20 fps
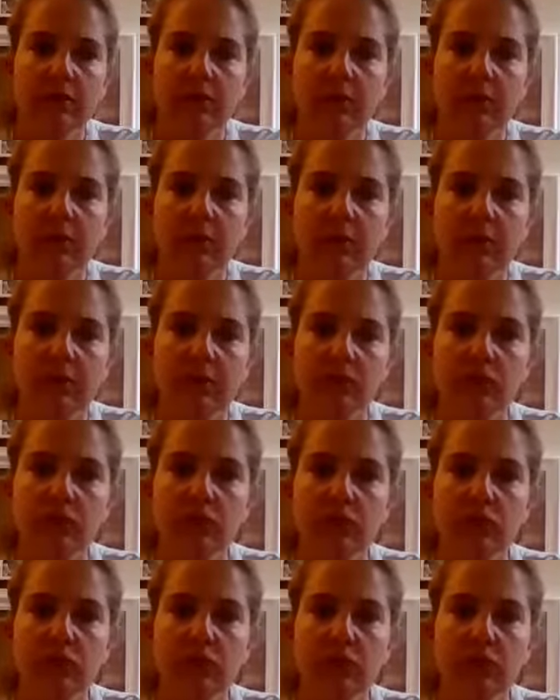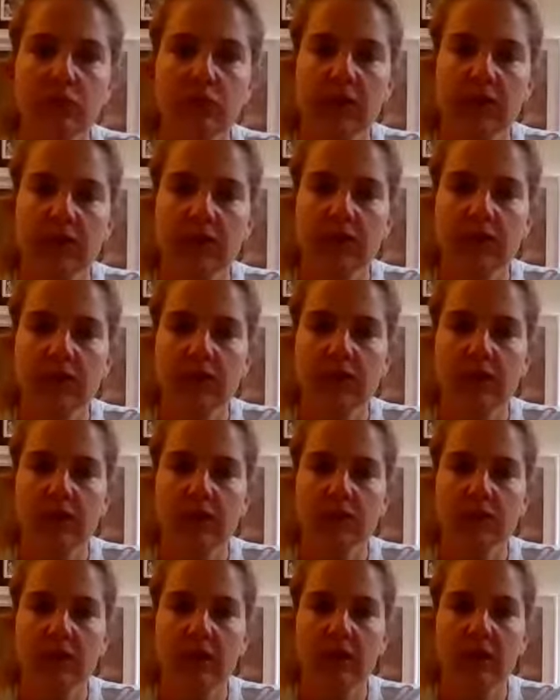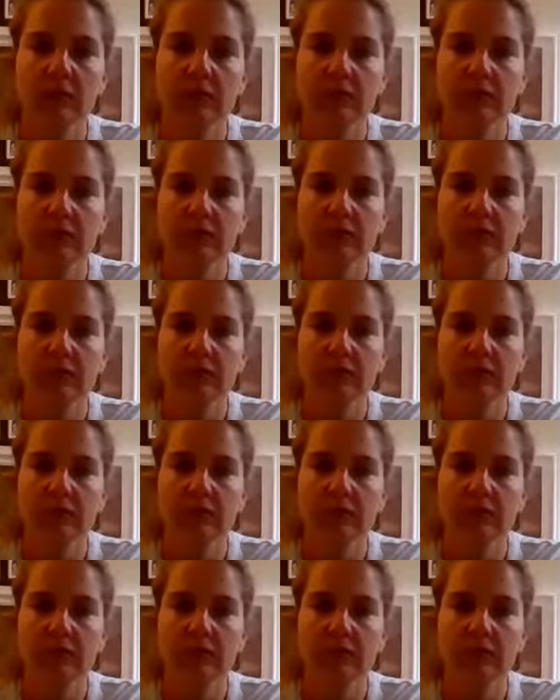A little bit of soothing yourself.